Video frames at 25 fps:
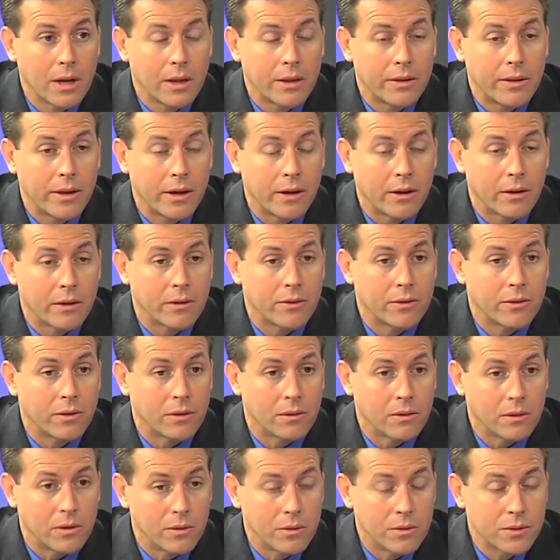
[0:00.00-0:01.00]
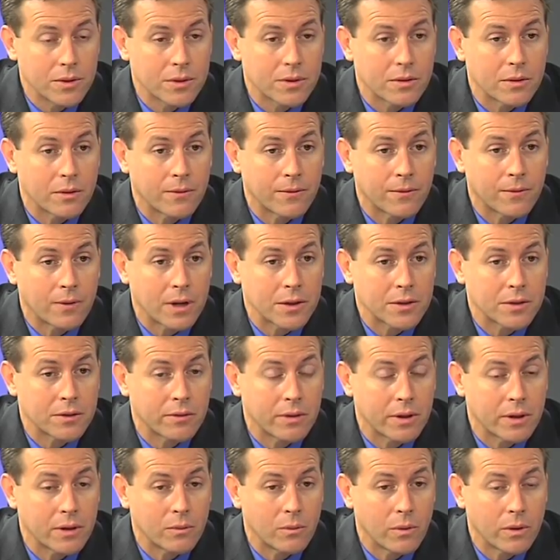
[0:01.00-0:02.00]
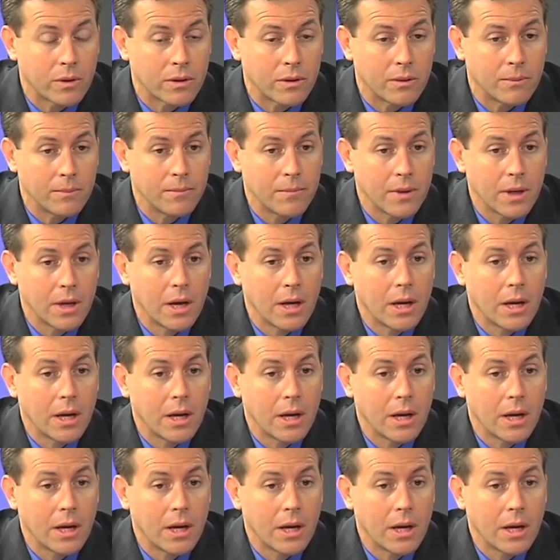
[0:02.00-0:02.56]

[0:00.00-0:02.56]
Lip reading: They're loose. They're frustrated with them.